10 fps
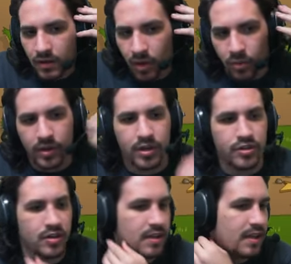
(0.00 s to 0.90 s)
We
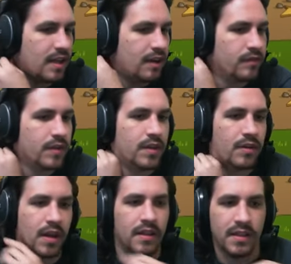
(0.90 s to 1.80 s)
additionally have here
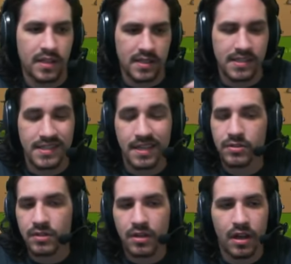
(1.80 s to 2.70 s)
in the
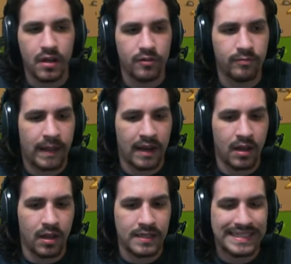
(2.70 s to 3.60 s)
center of Battle
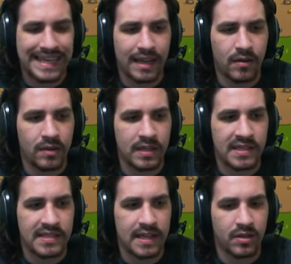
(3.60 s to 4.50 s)
on Town and
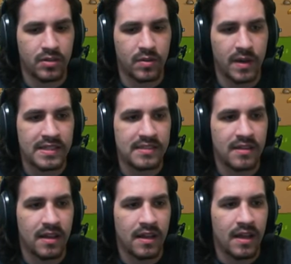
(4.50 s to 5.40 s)
Nostalgia Quest,
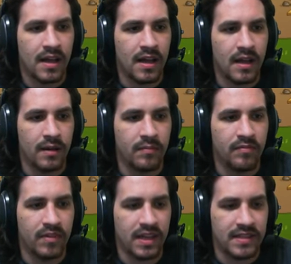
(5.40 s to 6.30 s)
Um,
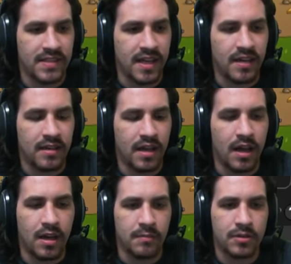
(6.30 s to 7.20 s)
Valencia.
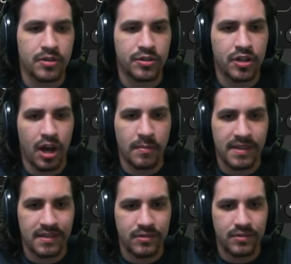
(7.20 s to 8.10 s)
Um, her shop
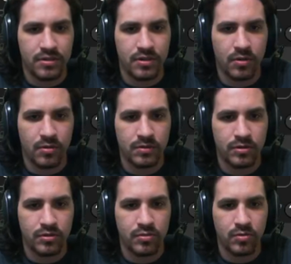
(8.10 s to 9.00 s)
is just the old
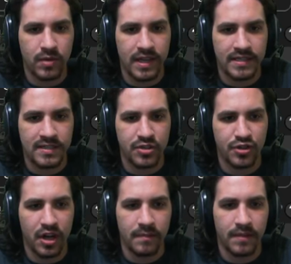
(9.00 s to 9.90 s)
school A C
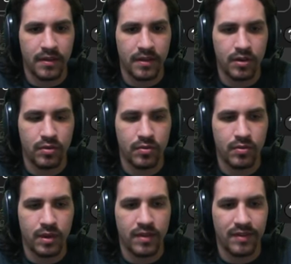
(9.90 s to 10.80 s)
shop, nothing new,
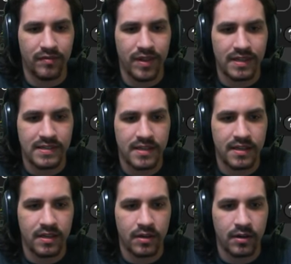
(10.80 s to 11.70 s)
nothing fancy in
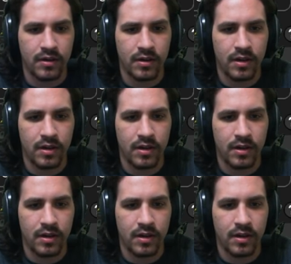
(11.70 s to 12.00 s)
here.